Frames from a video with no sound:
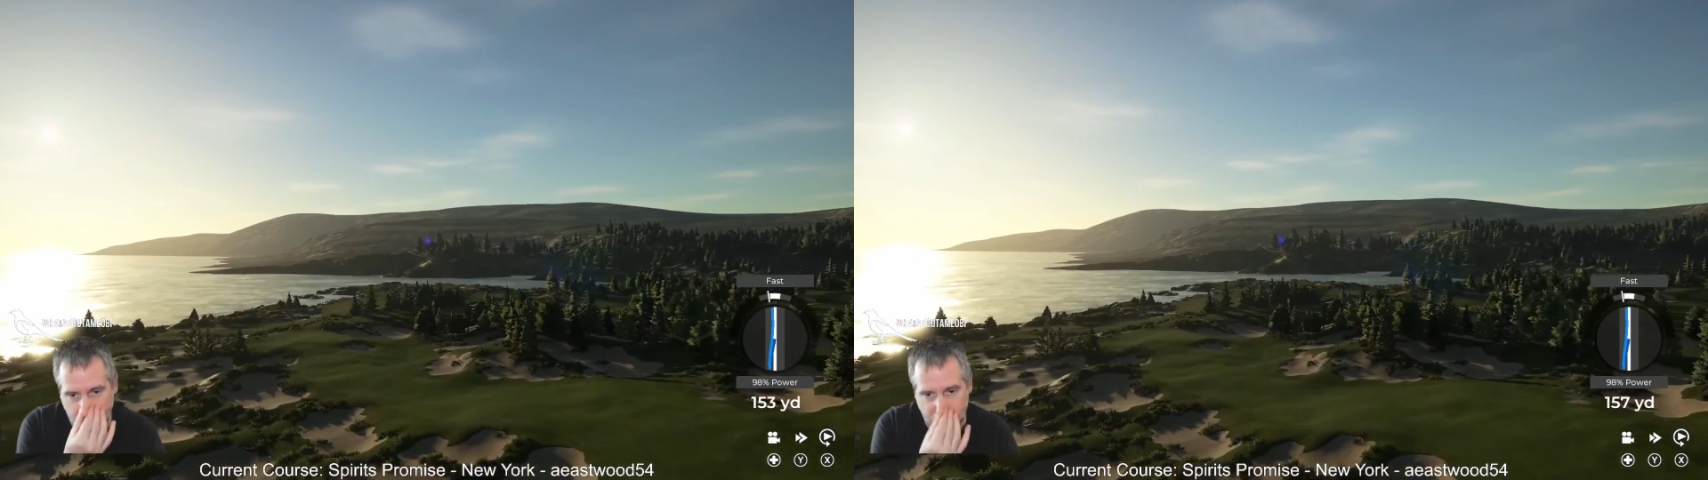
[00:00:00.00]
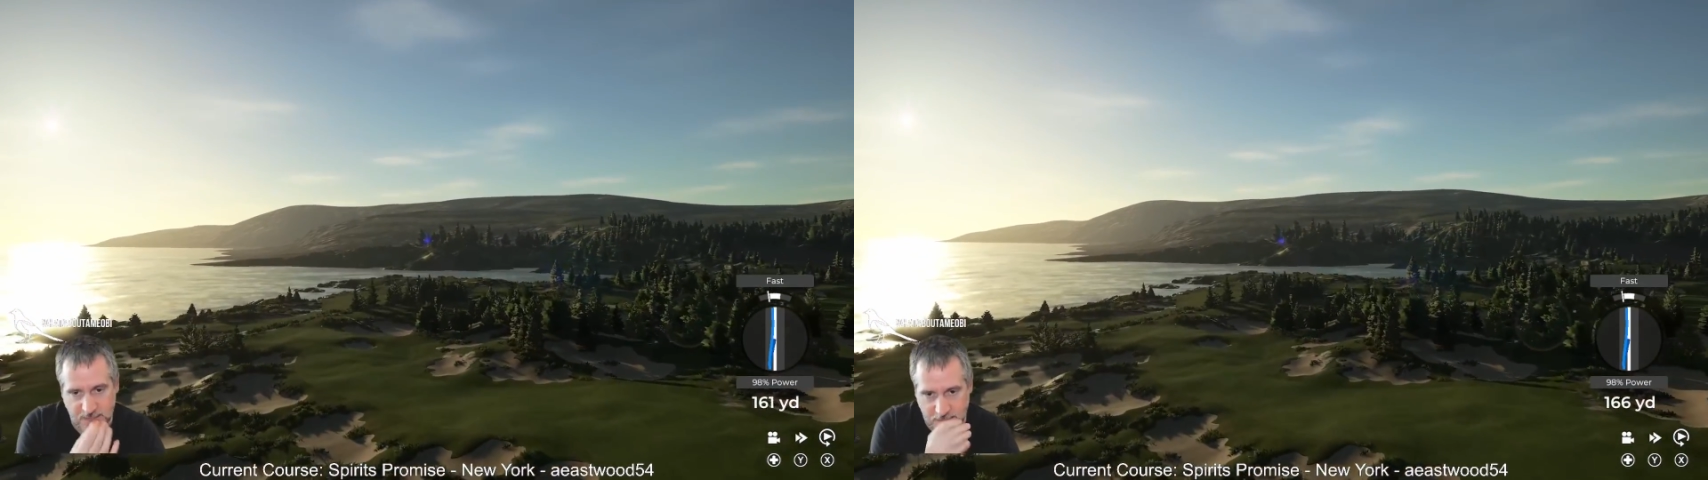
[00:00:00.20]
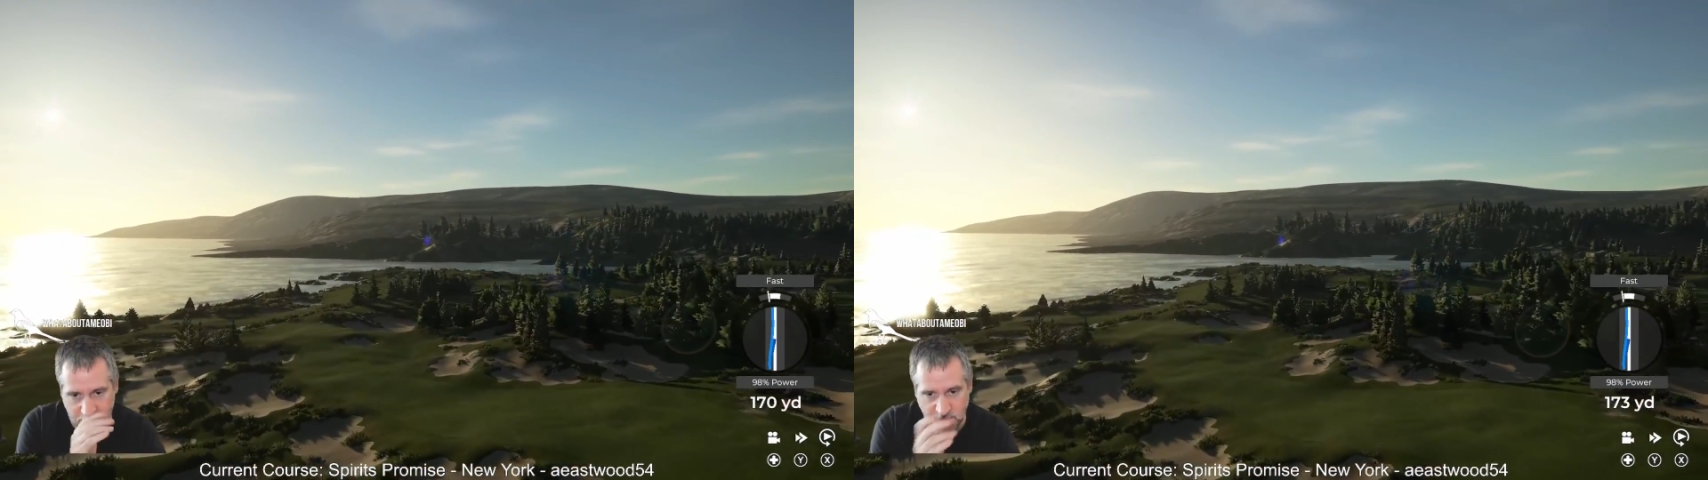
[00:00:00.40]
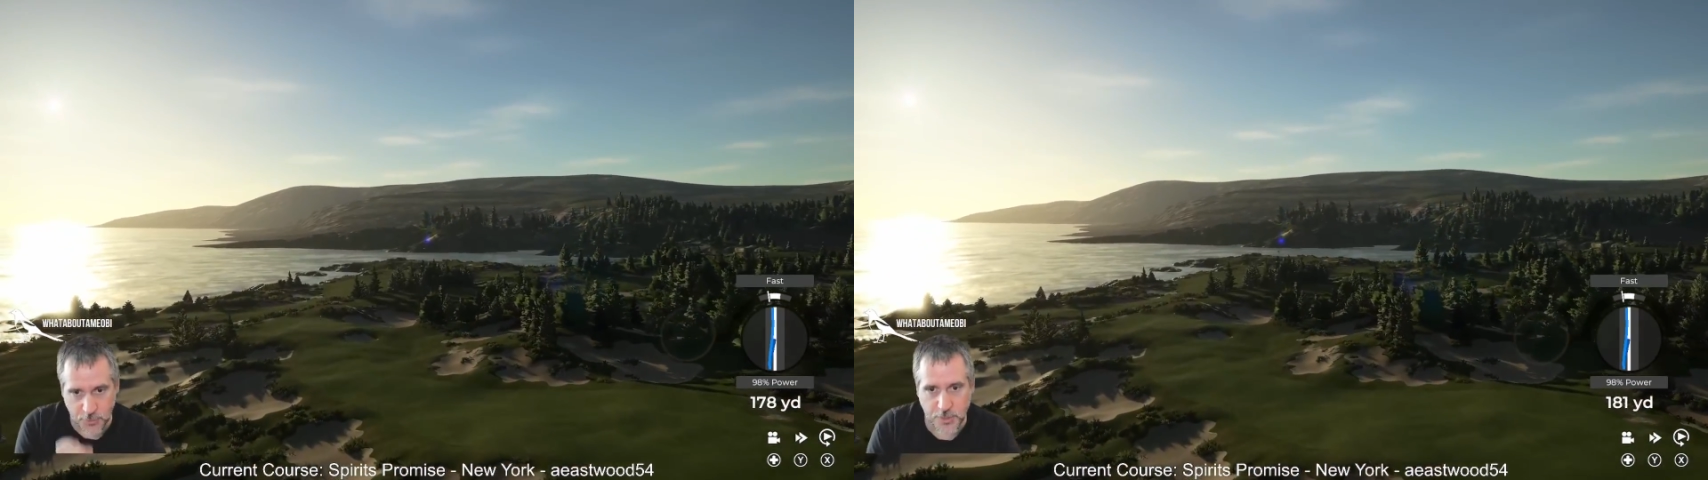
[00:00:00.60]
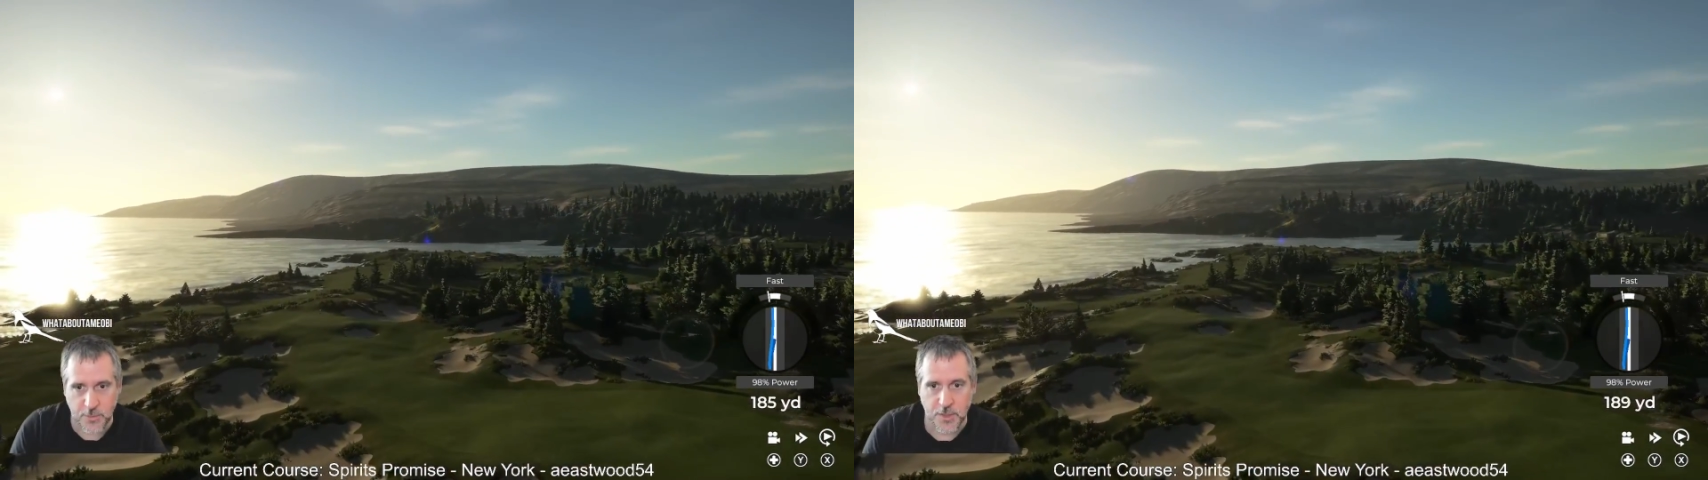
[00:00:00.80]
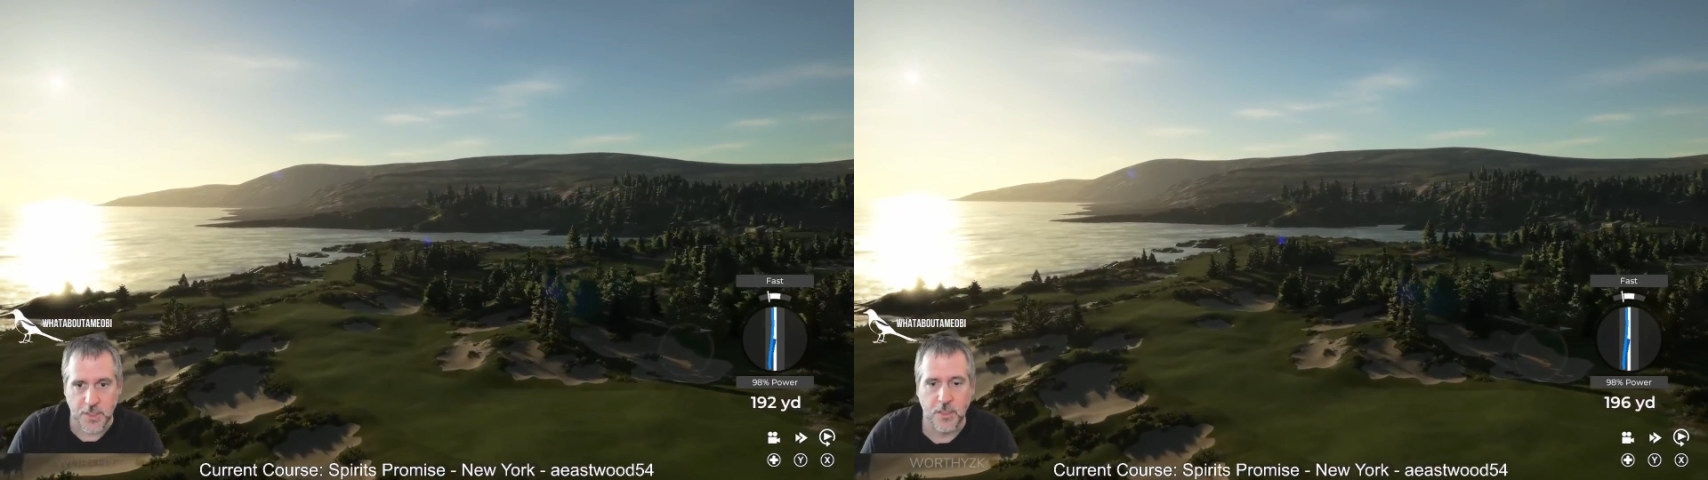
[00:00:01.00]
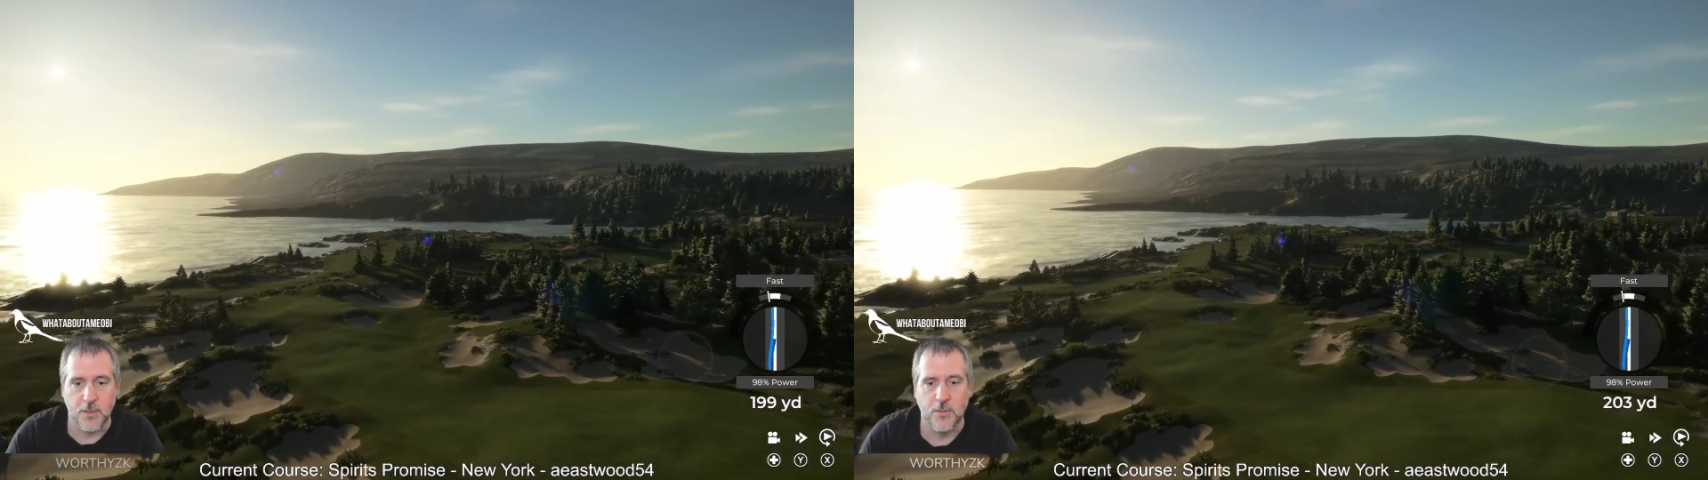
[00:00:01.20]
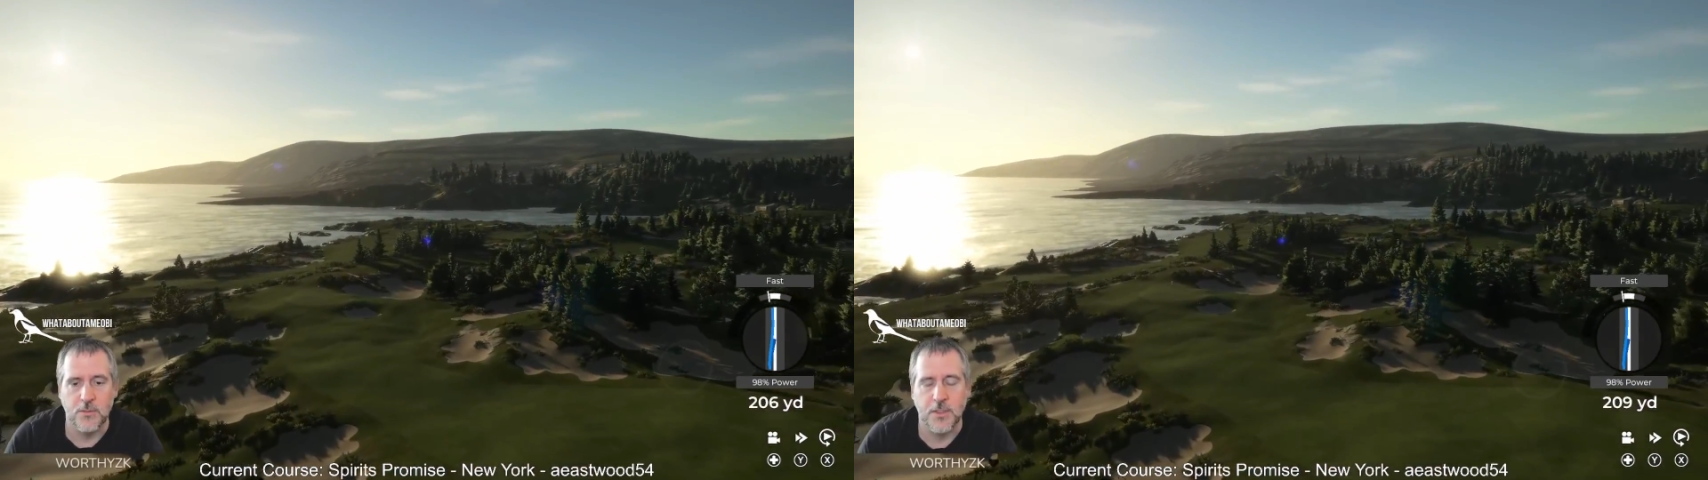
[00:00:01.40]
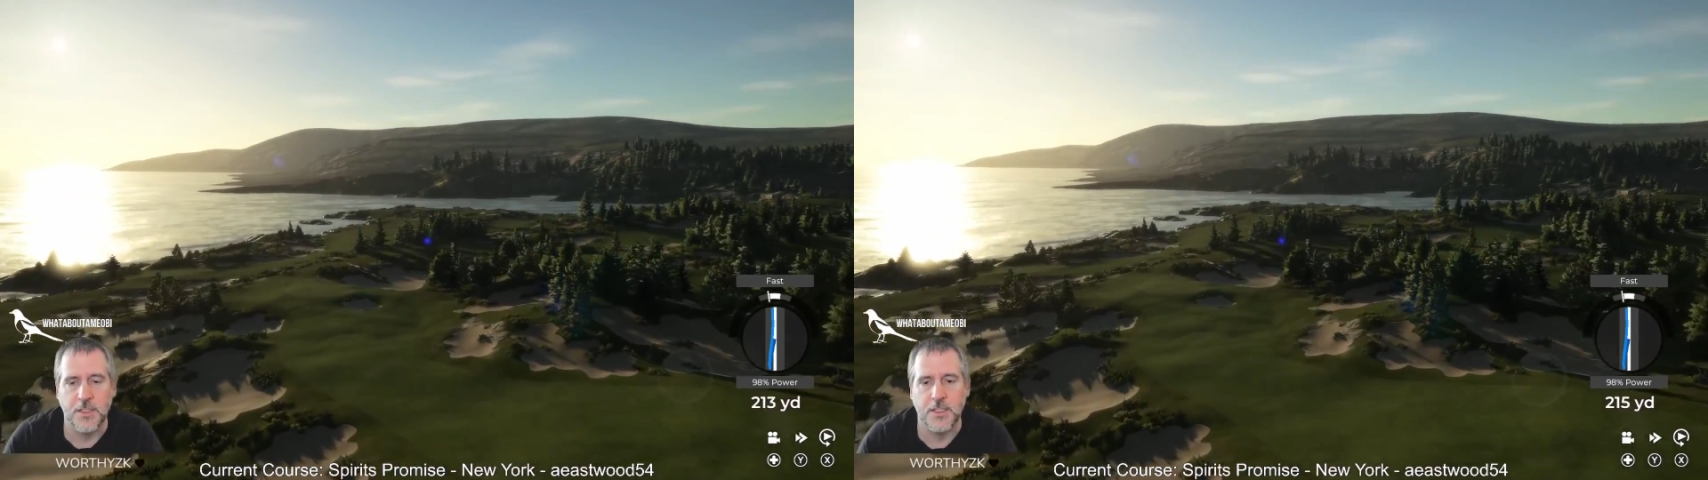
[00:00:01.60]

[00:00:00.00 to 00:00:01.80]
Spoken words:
is this the route I want to go? I think